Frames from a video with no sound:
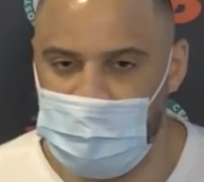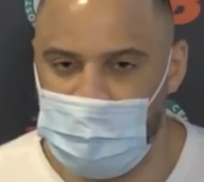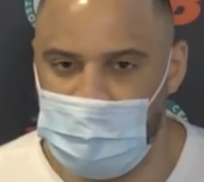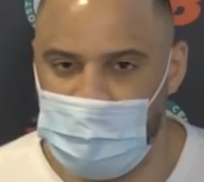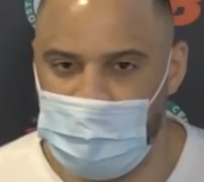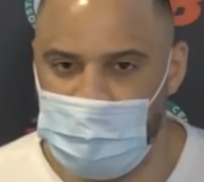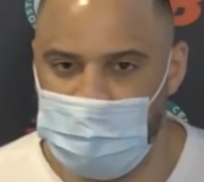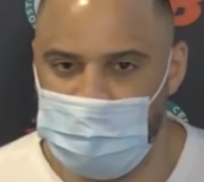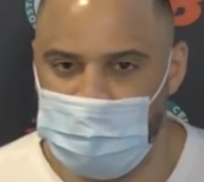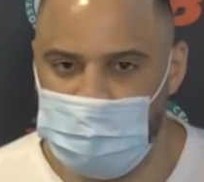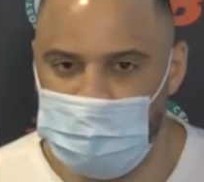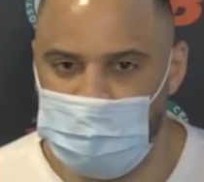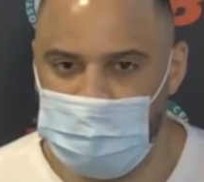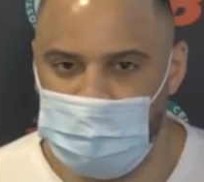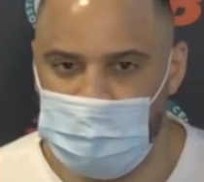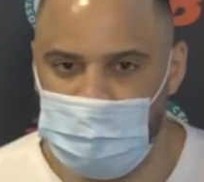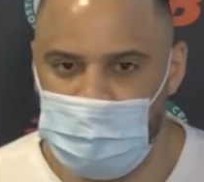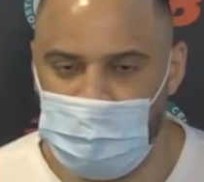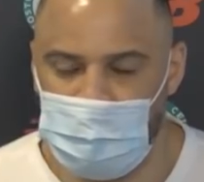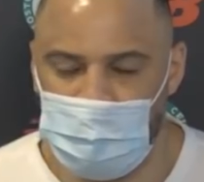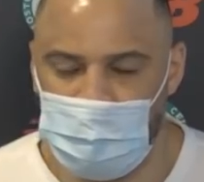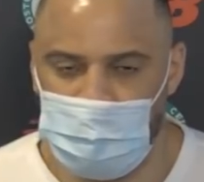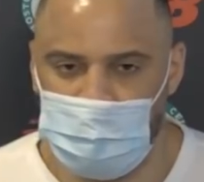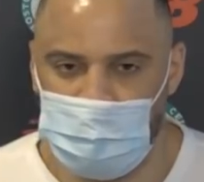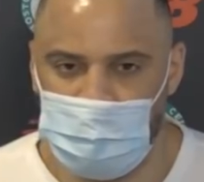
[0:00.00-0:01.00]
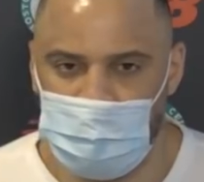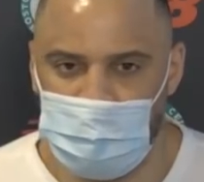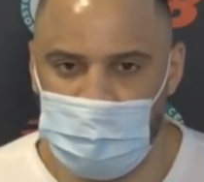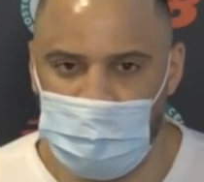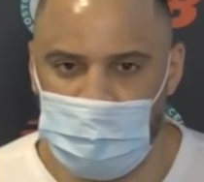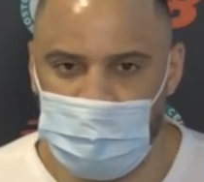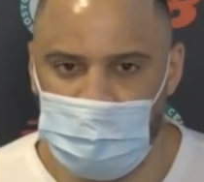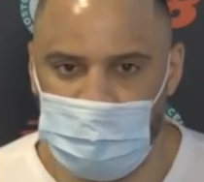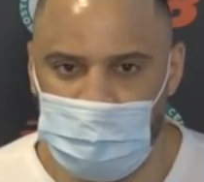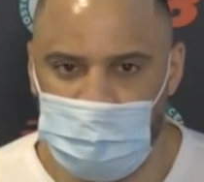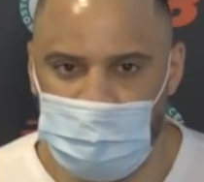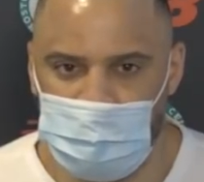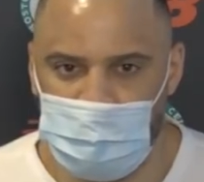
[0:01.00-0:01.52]
Um, you know,
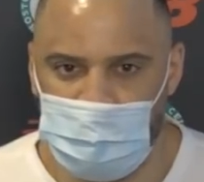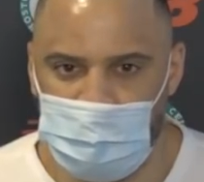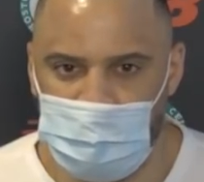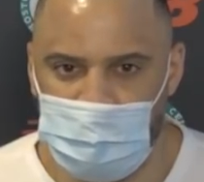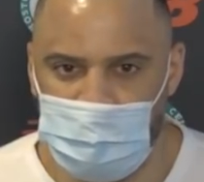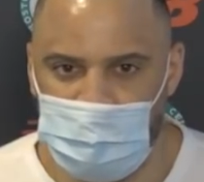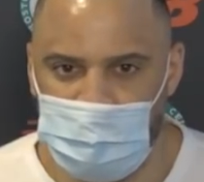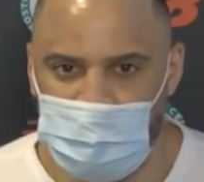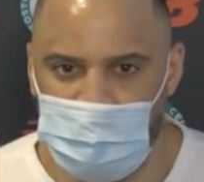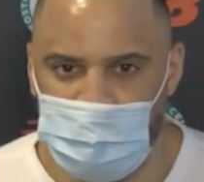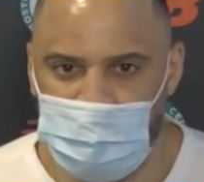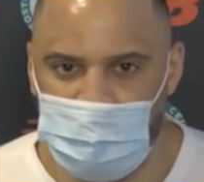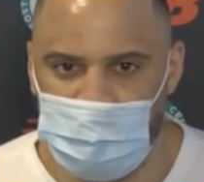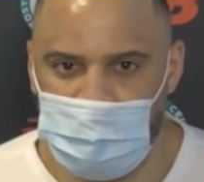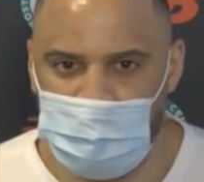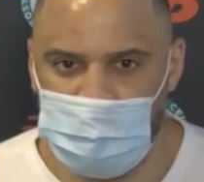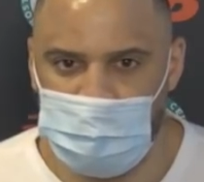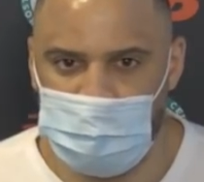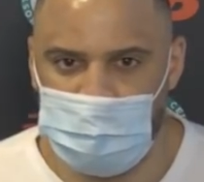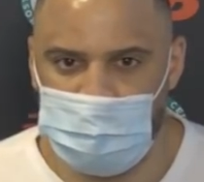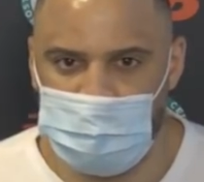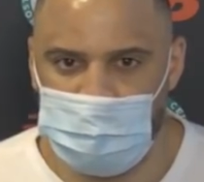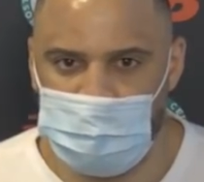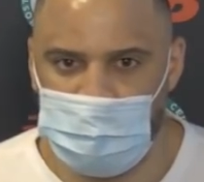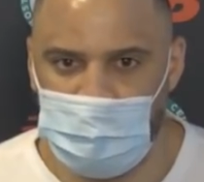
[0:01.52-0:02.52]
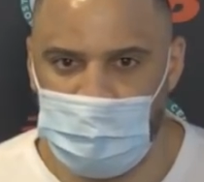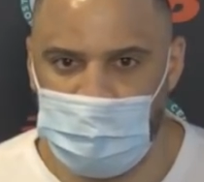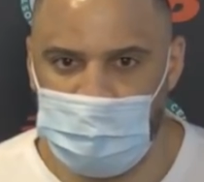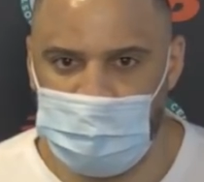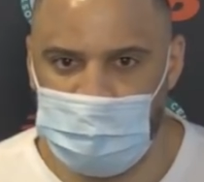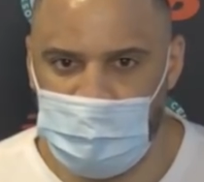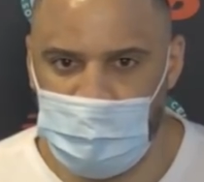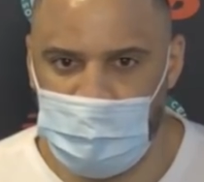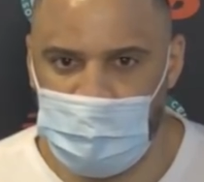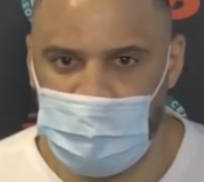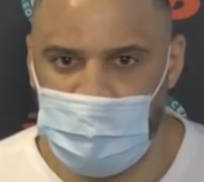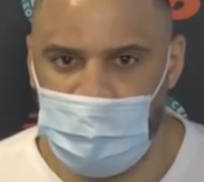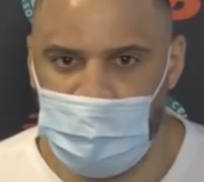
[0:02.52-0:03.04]
we Jay,
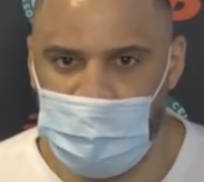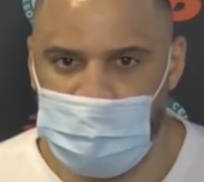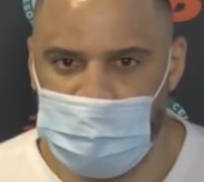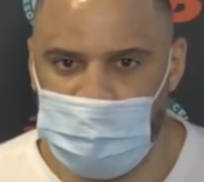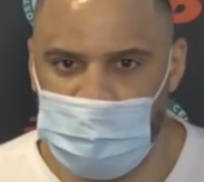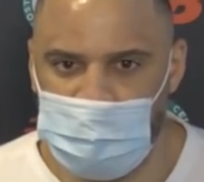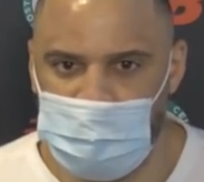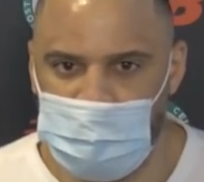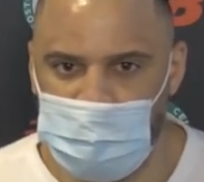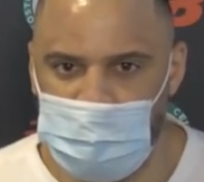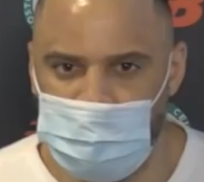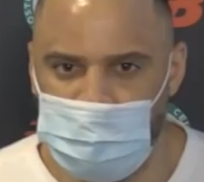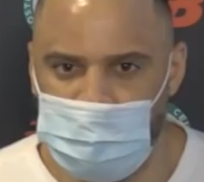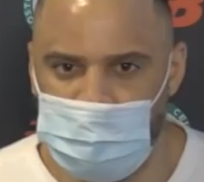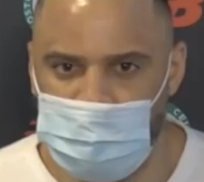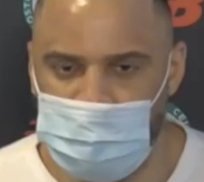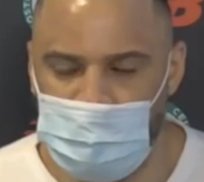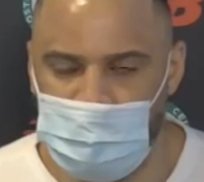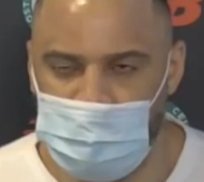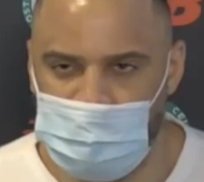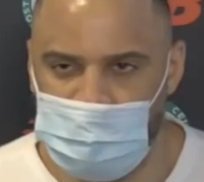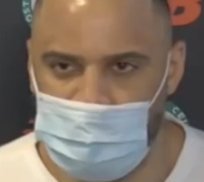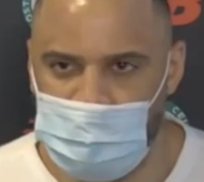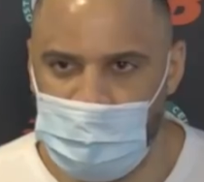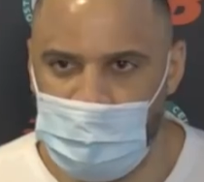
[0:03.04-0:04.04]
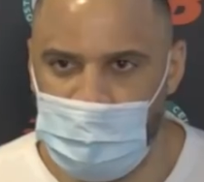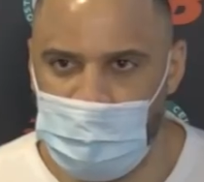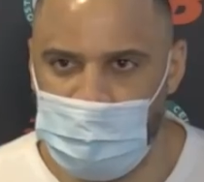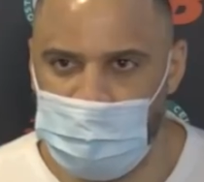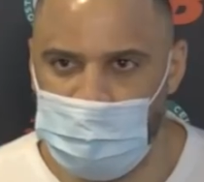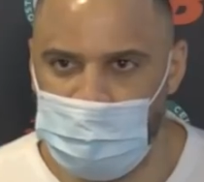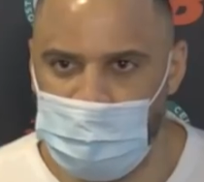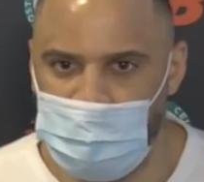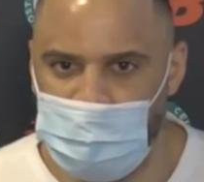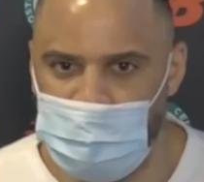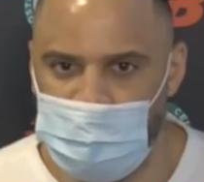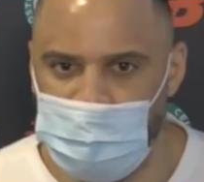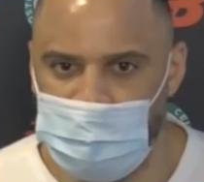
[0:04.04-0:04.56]
Jaylen had two, Jayson had
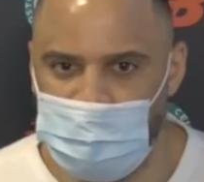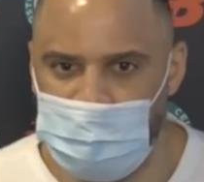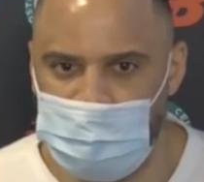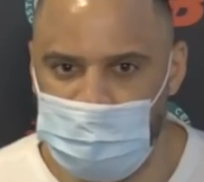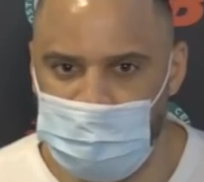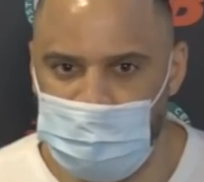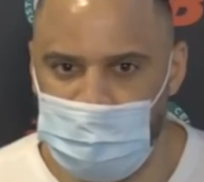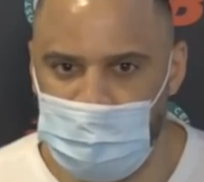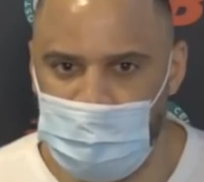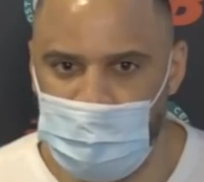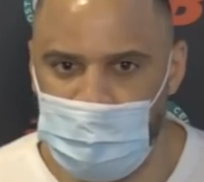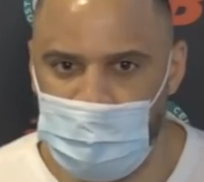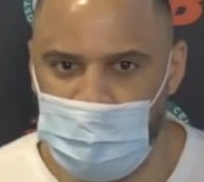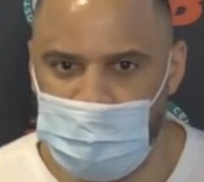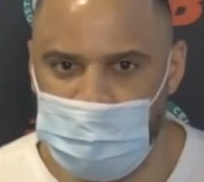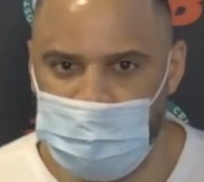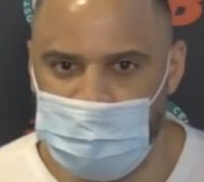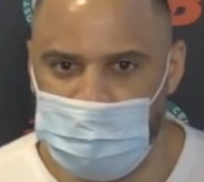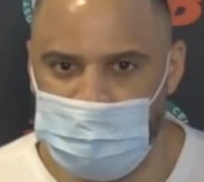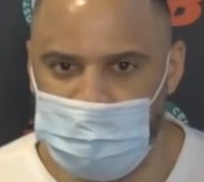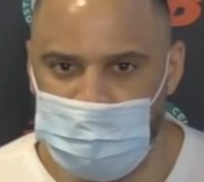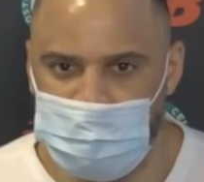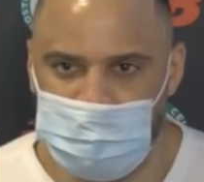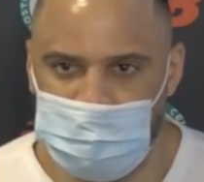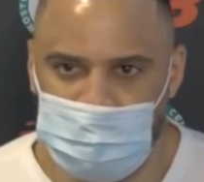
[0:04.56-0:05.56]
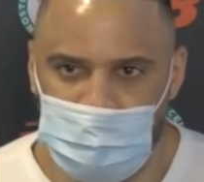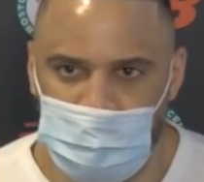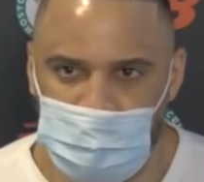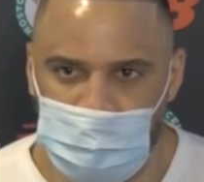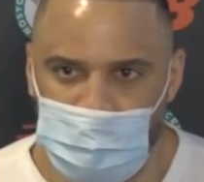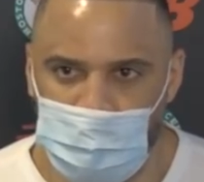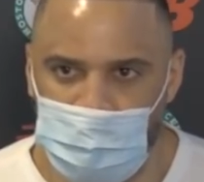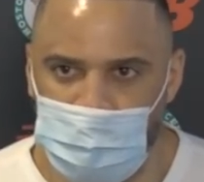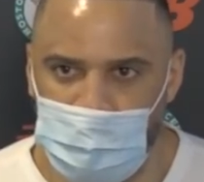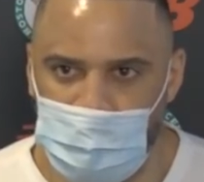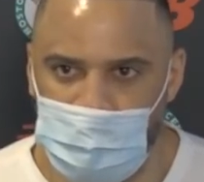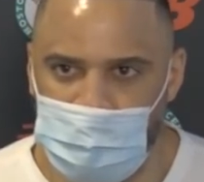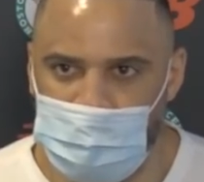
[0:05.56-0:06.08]
one. Uh, you know,
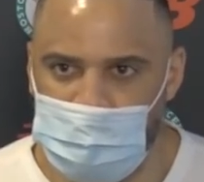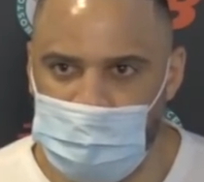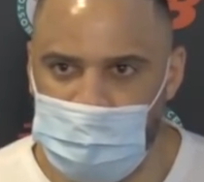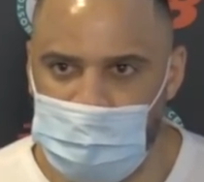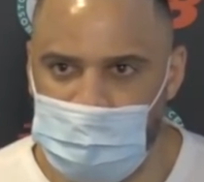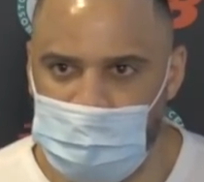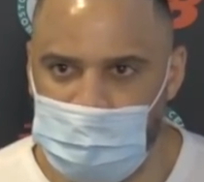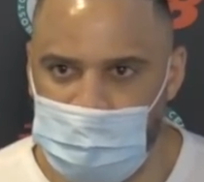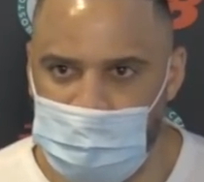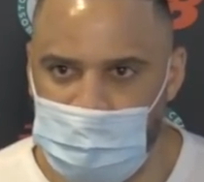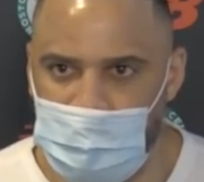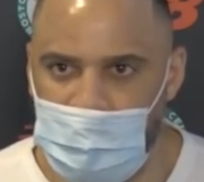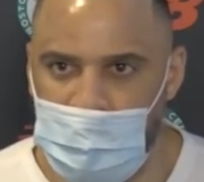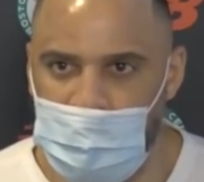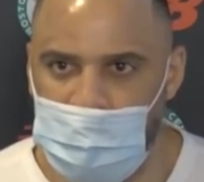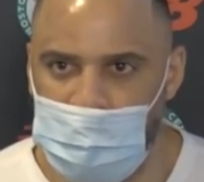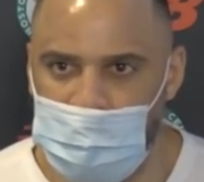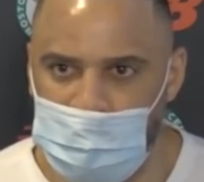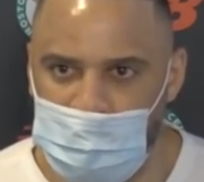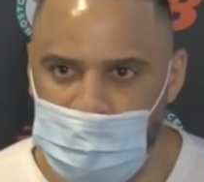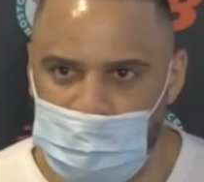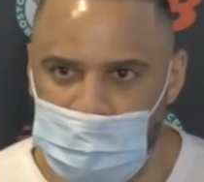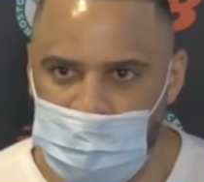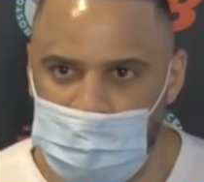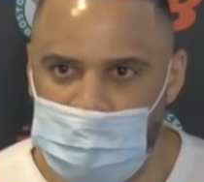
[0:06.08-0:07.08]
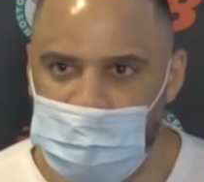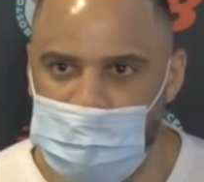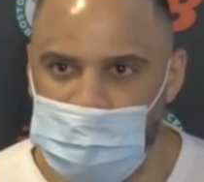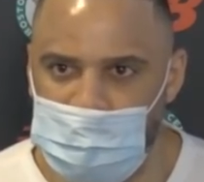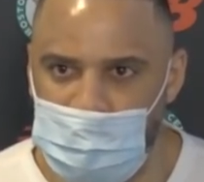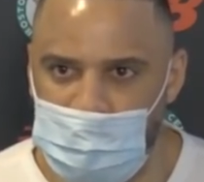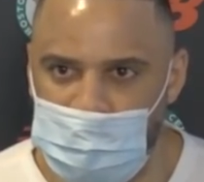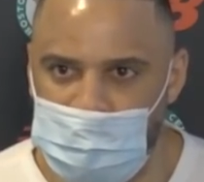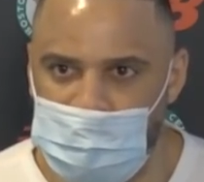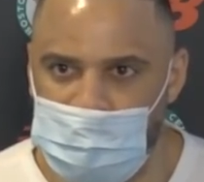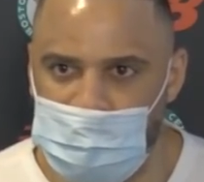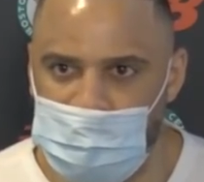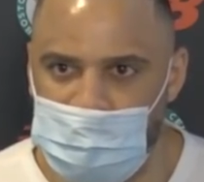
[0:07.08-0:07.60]
going against Lowry or
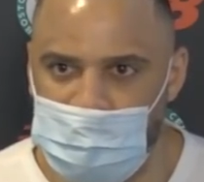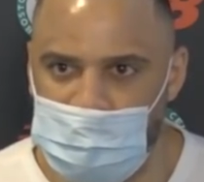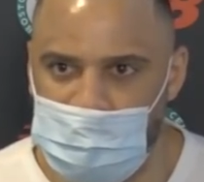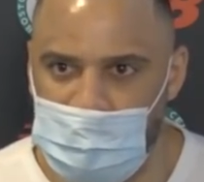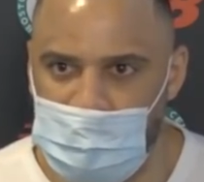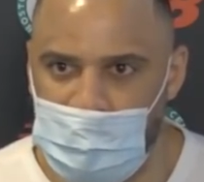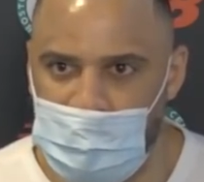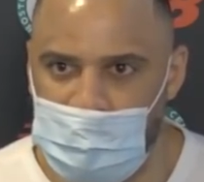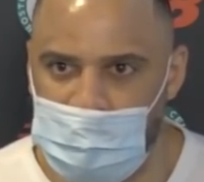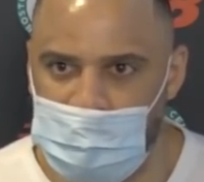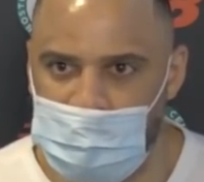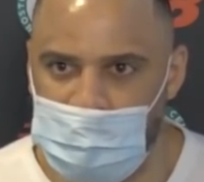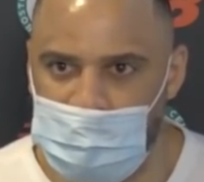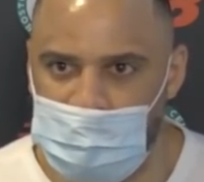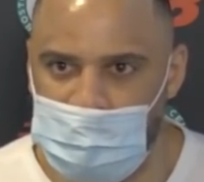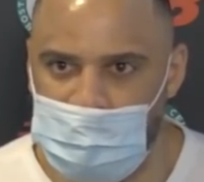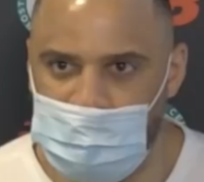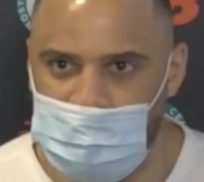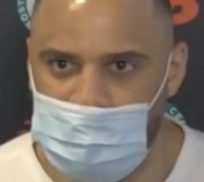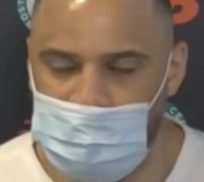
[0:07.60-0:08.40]
Strus inside,